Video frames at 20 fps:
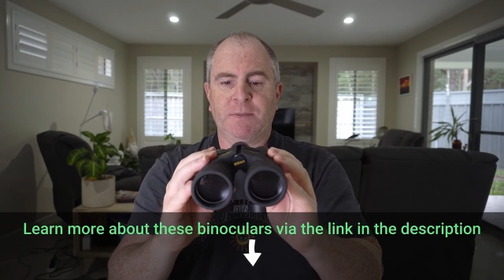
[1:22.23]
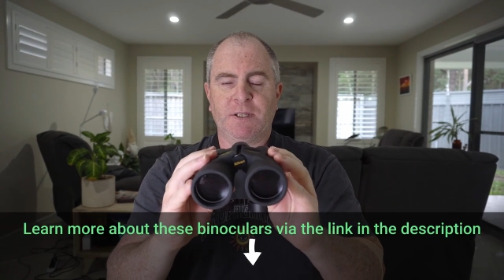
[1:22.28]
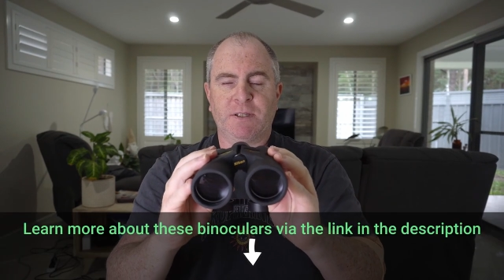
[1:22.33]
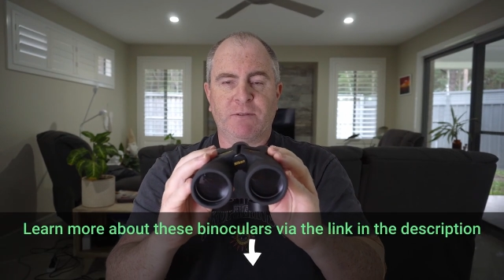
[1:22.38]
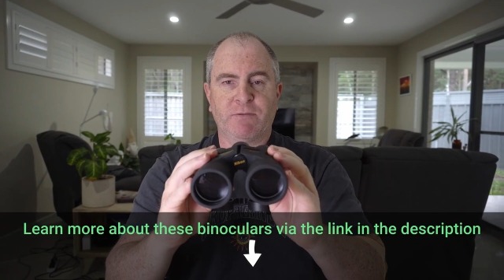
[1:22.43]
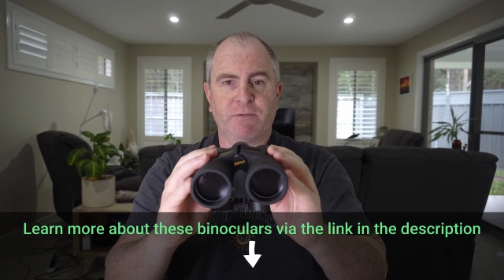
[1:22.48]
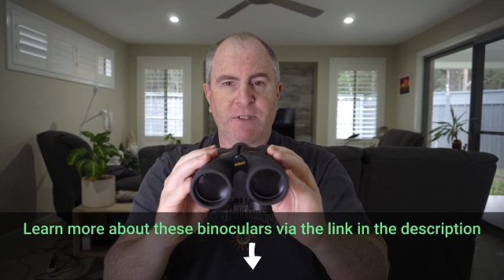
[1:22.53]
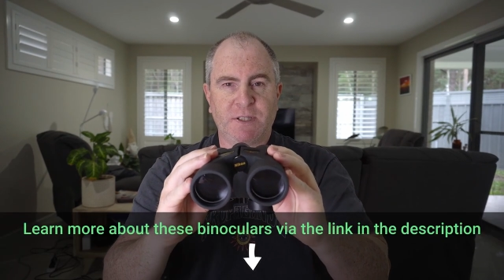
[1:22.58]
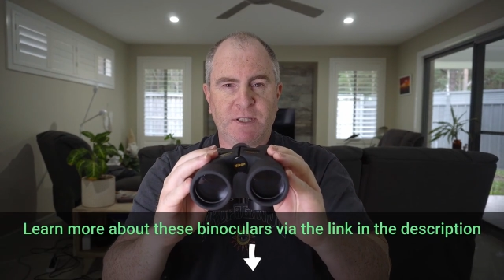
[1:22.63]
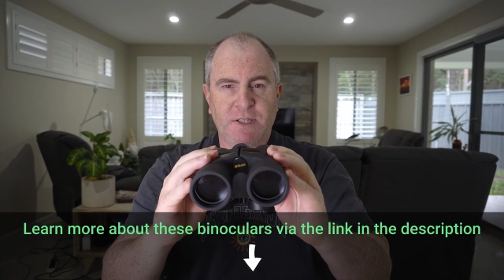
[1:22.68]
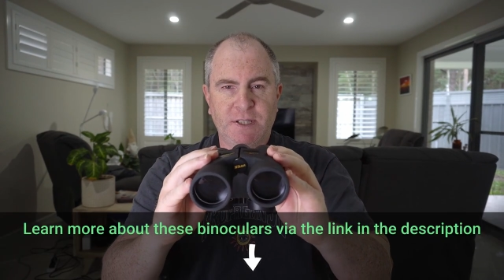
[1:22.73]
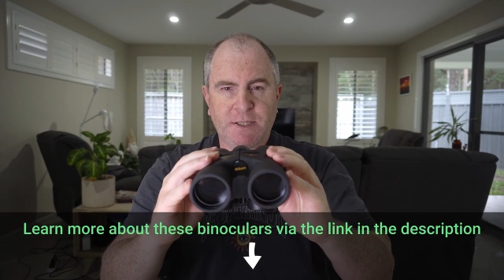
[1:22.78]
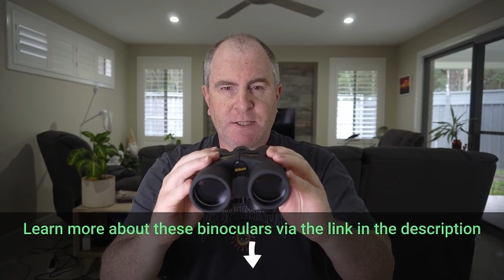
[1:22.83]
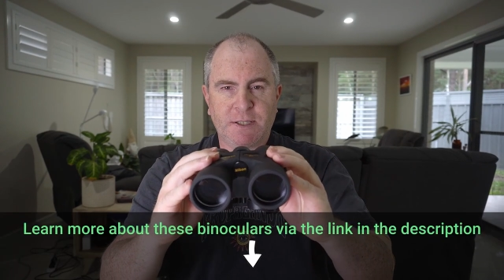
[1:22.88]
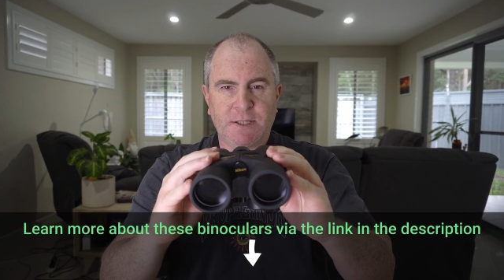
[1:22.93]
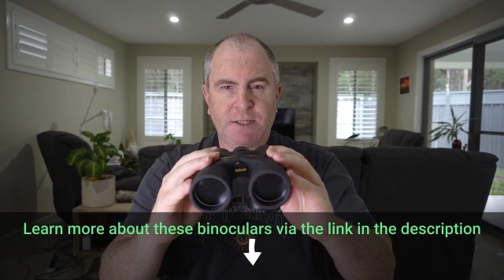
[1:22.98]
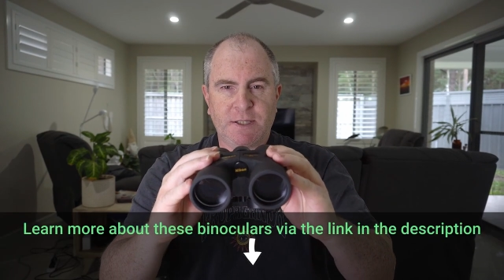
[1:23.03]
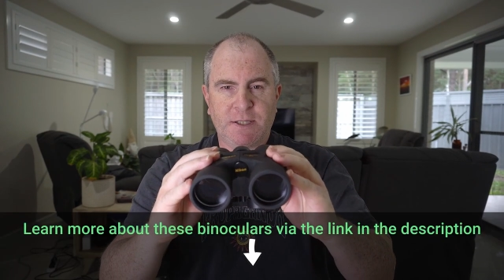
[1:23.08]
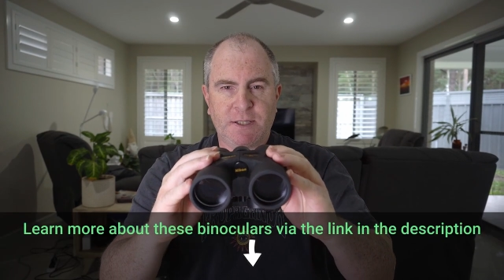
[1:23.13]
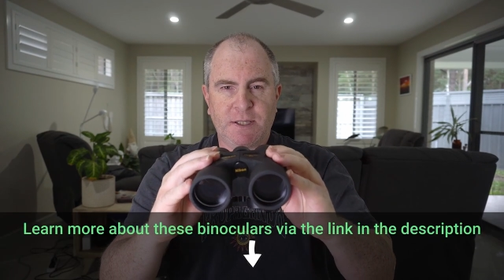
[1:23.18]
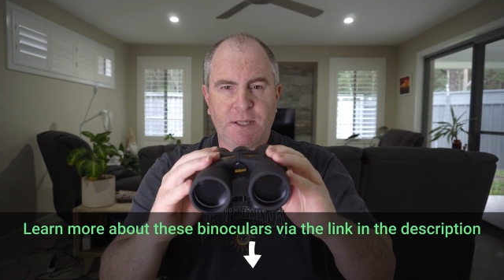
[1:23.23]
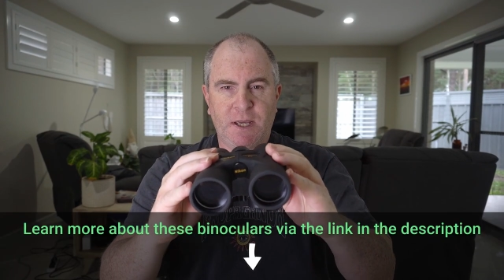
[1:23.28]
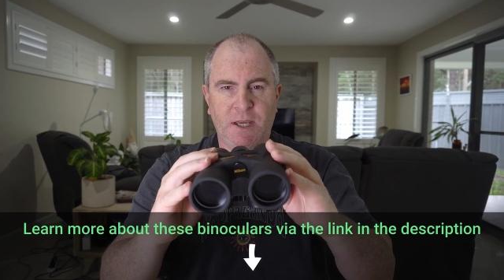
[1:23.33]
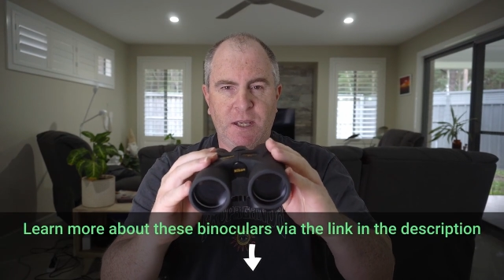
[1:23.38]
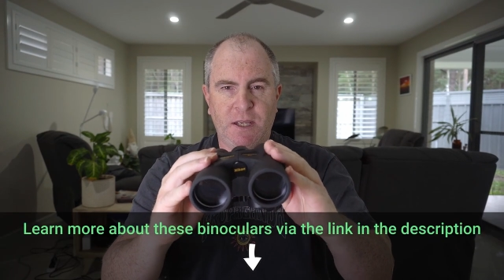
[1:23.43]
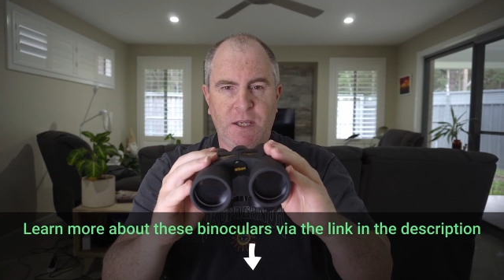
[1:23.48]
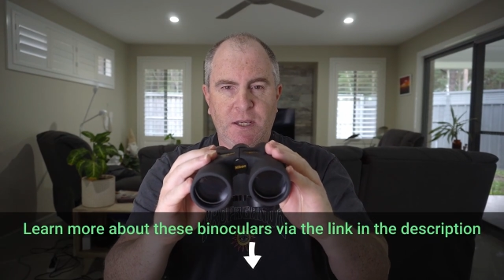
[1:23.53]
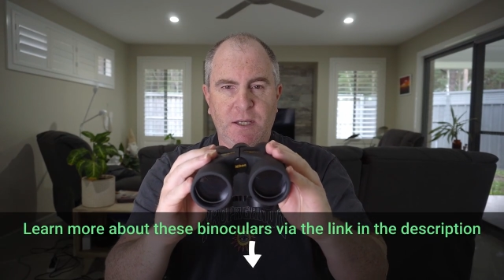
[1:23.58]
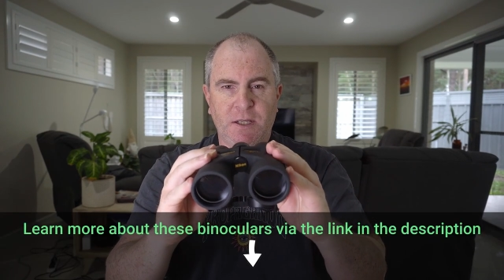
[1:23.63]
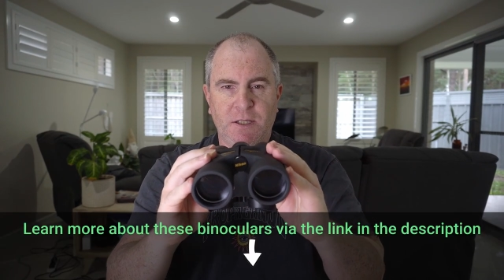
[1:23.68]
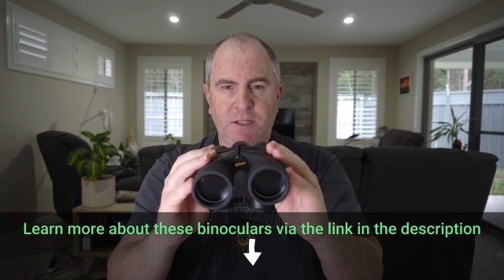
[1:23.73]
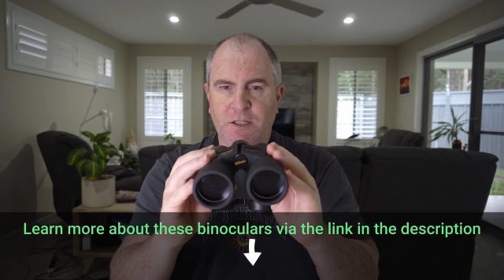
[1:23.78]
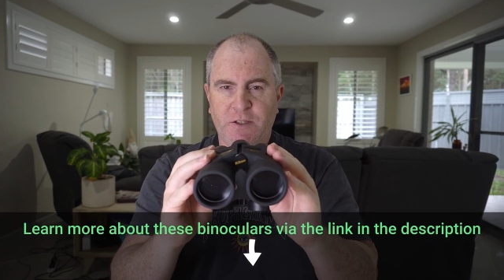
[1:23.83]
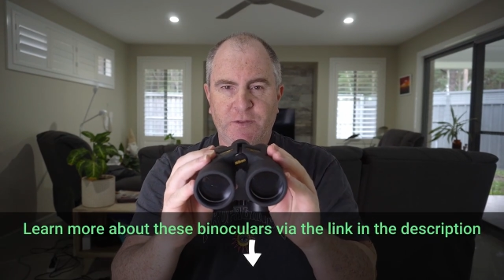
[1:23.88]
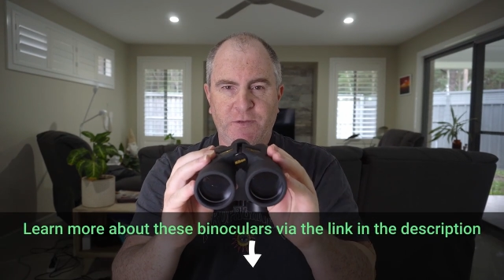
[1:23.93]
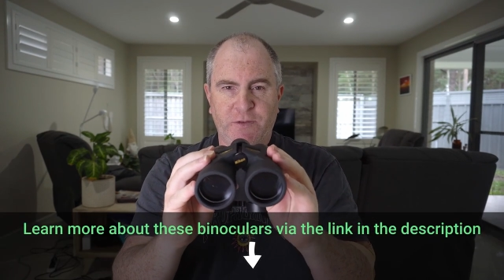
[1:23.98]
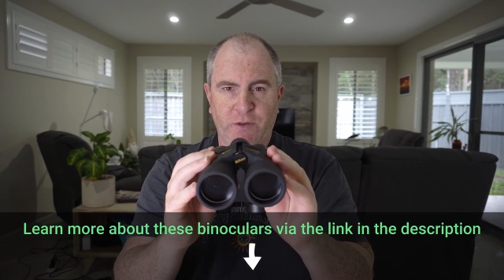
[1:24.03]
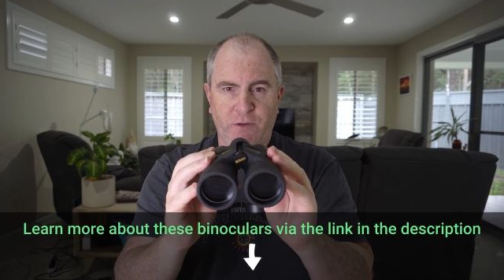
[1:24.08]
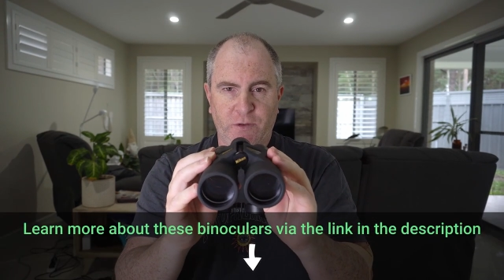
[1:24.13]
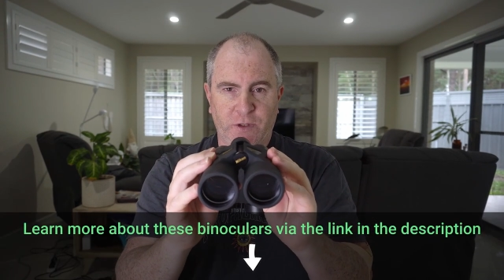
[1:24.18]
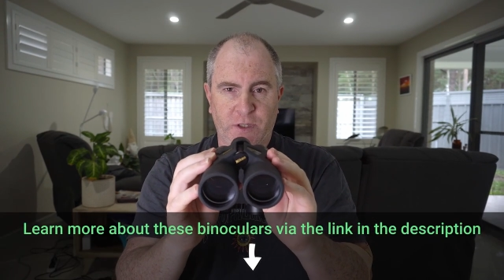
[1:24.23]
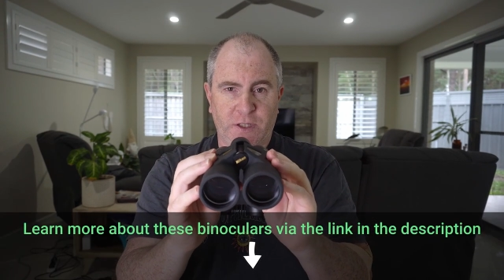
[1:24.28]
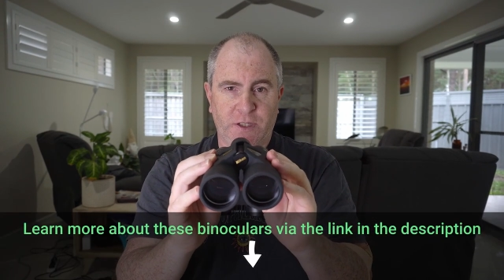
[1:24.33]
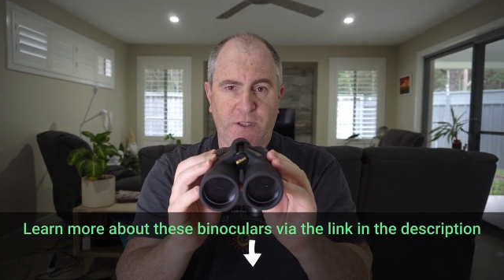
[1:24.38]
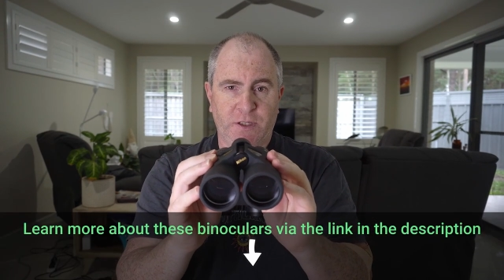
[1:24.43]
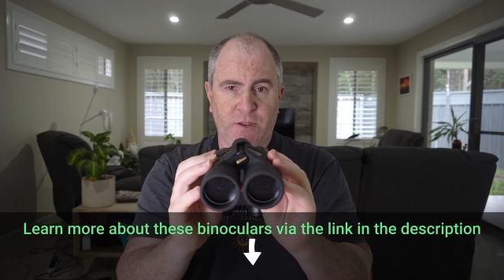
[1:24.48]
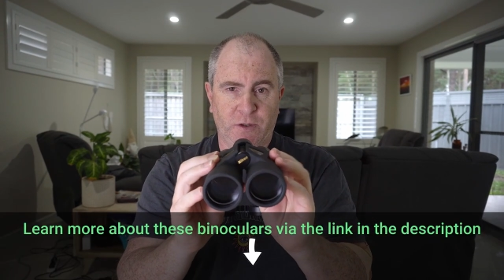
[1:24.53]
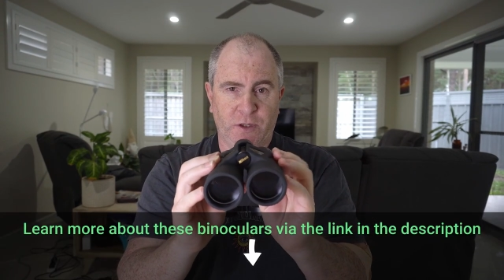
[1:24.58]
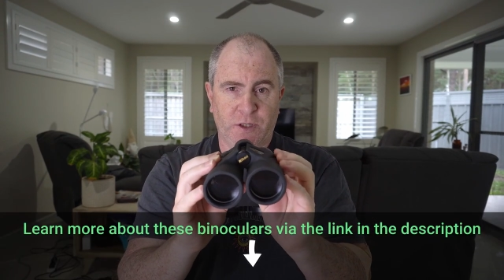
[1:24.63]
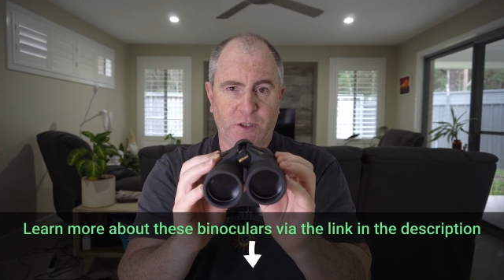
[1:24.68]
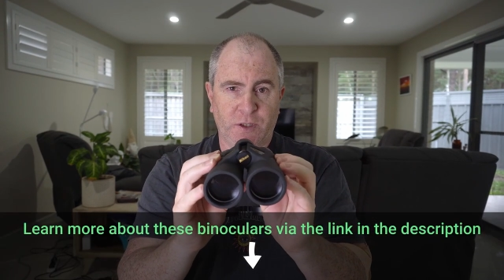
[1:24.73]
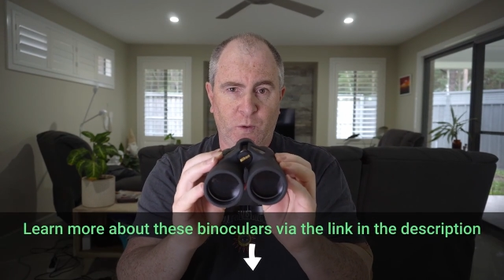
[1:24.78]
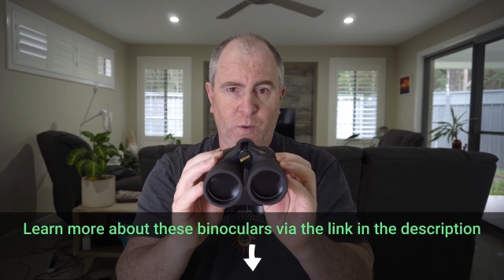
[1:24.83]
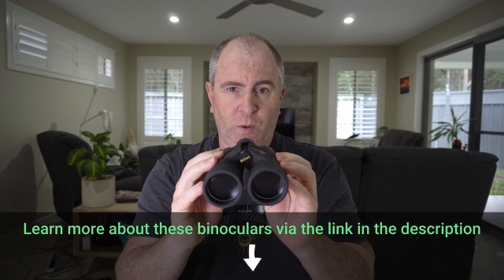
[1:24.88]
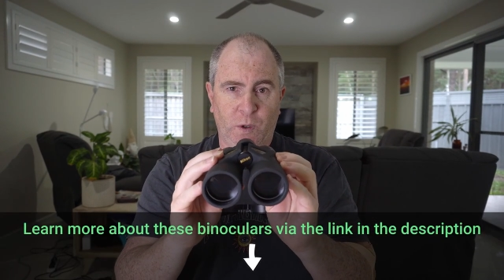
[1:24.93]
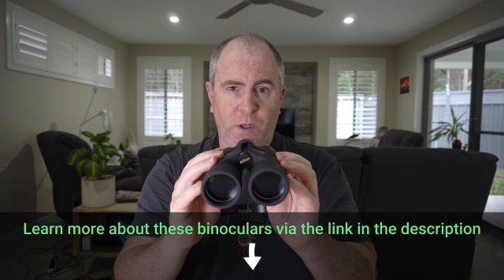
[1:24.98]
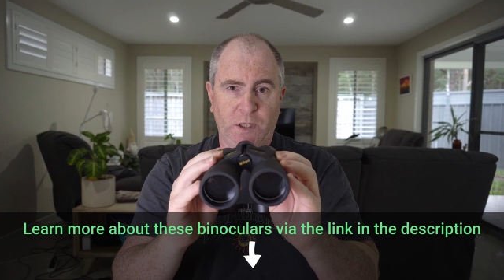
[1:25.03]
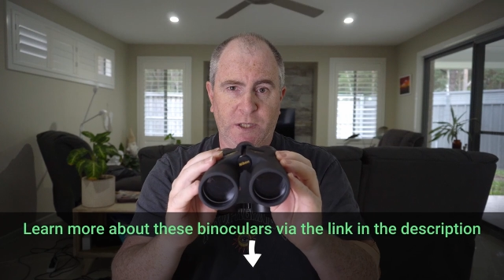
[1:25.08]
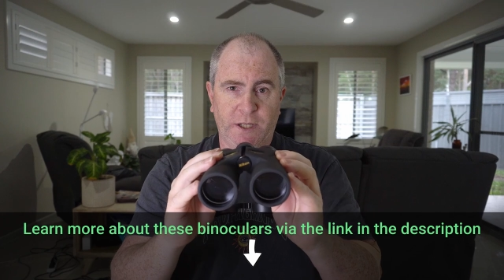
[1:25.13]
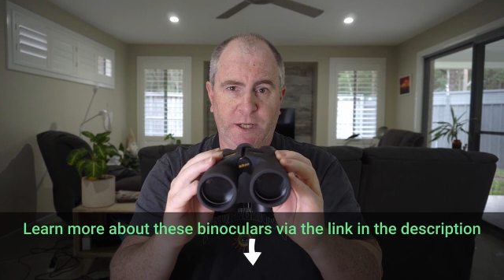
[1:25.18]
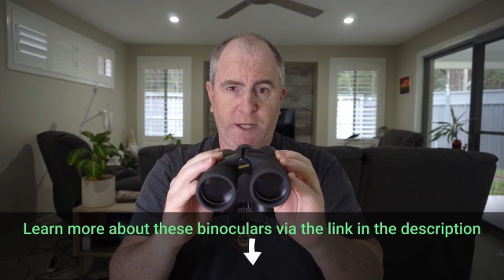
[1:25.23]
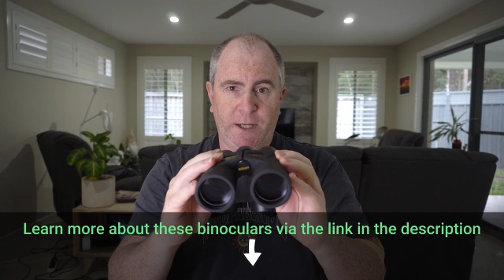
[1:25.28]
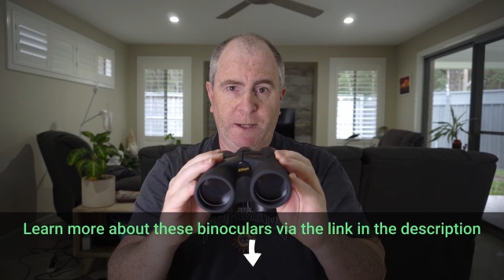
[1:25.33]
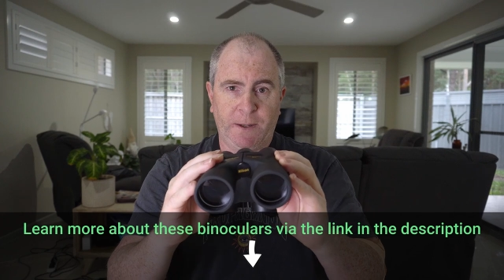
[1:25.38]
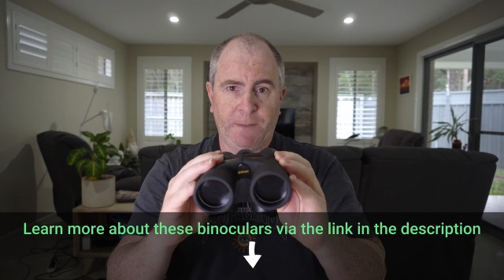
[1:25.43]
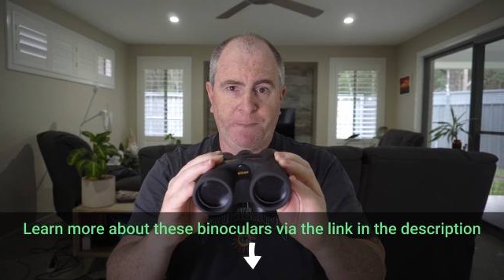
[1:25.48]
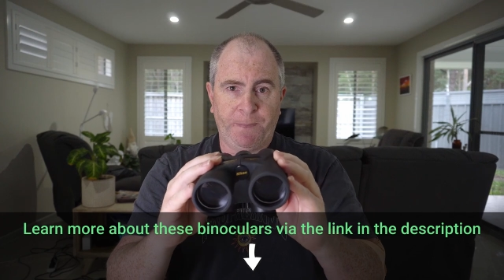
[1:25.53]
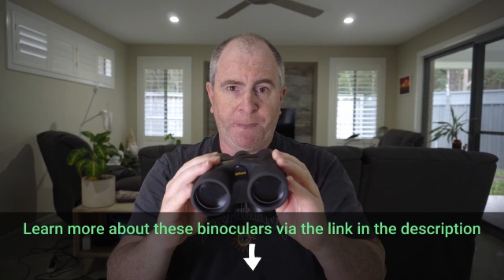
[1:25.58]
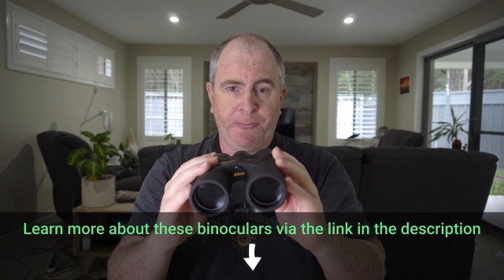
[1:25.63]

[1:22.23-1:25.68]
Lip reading: There's resistance there, you can just feel that it's nice quality.